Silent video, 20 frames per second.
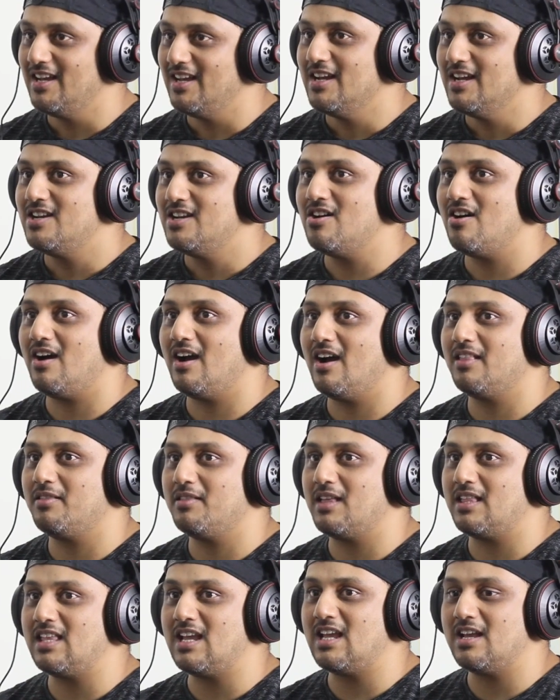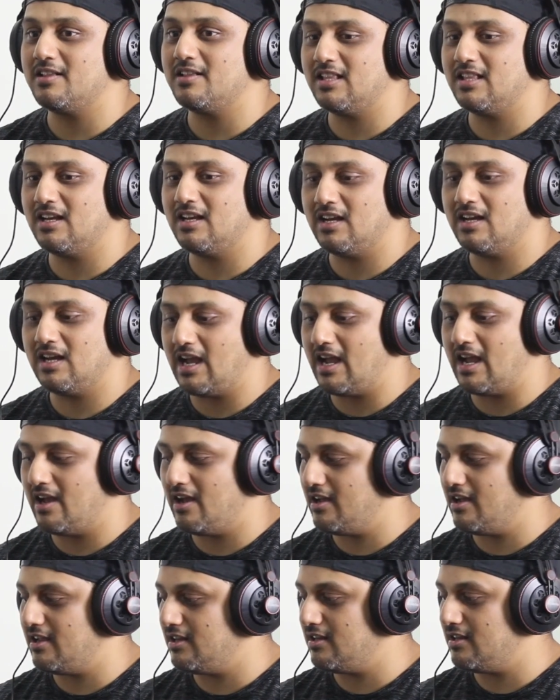No, I think the
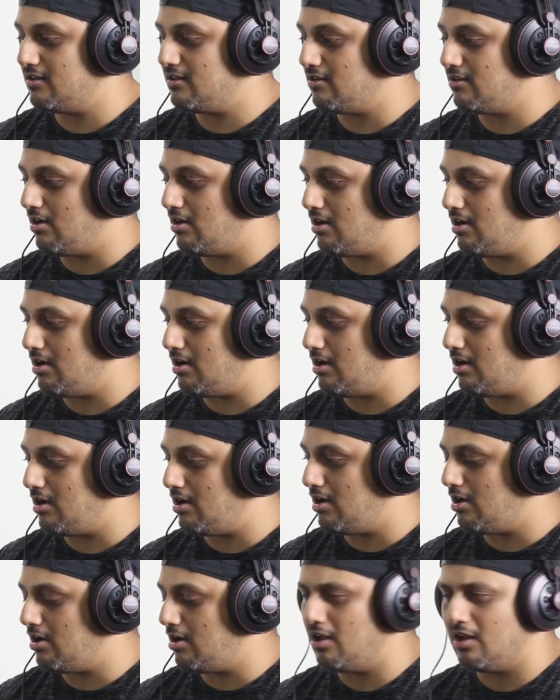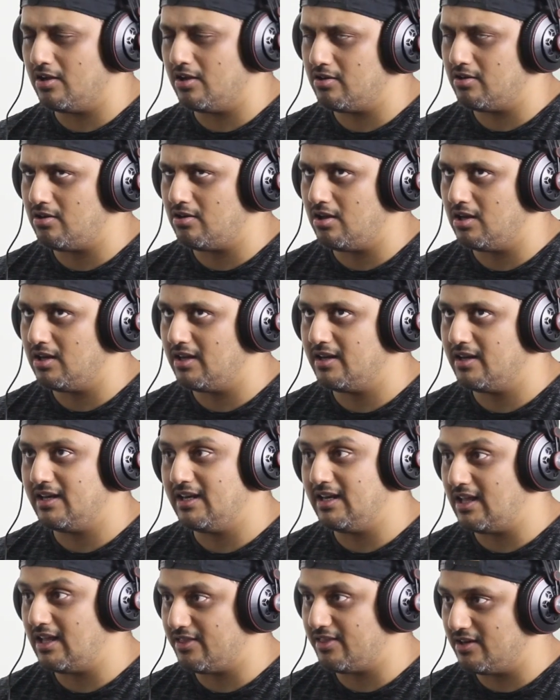Holland,
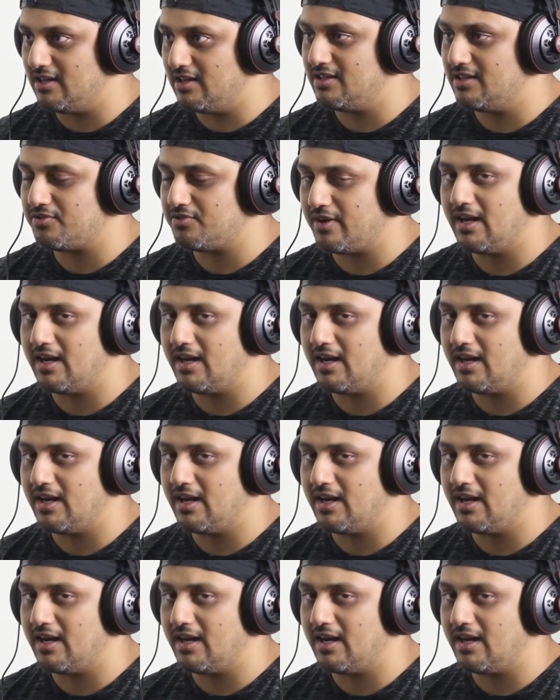Netherlands, right?